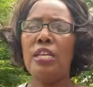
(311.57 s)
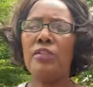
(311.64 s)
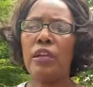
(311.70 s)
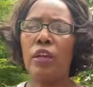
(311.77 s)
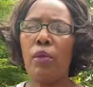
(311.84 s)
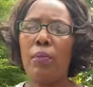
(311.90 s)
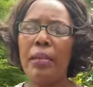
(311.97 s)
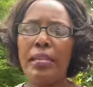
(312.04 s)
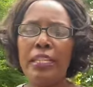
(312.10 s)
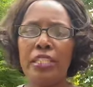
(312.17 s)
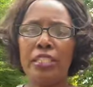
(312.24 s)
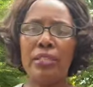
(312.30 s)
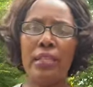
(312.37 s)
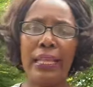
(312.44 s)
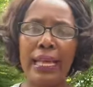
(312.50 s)

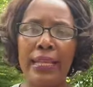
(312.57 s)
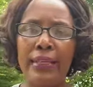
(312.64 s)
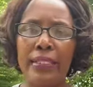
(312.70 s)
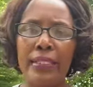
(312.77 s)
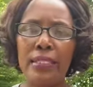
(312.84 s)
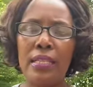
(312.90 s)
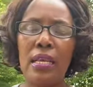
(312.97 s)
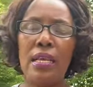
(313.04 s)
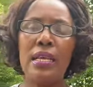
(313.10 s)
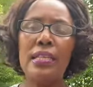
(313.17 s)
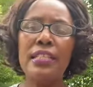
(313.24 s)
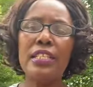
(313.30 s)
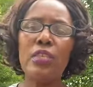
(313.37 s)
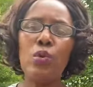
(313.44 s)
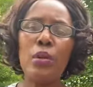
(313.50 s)
Recommendation letters,
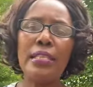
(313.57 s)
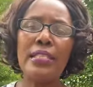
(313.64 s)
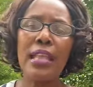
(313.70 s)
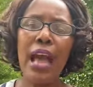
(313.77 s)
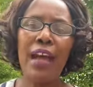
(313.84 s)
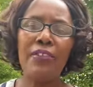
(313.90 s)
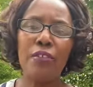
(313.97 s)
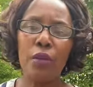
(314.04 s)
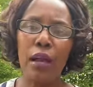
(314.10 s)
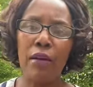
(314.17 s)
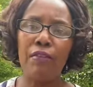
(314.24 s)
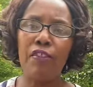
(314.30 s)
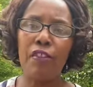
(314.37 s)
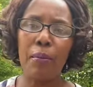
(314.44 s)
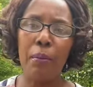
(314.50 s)
these ones have to come
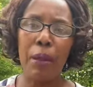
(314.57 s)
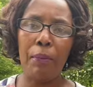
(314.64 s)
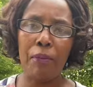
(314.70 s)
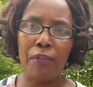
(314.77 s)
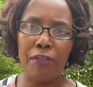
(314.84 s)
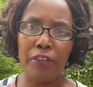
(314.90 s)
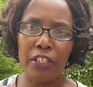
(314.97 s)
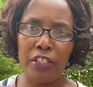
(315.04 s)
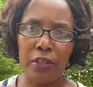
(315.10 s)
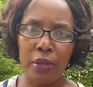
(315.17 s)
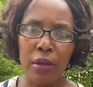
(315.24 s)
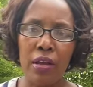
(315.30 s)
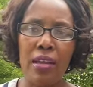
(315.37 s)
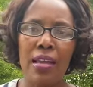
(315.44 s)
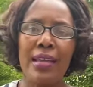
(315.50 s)
from a professional.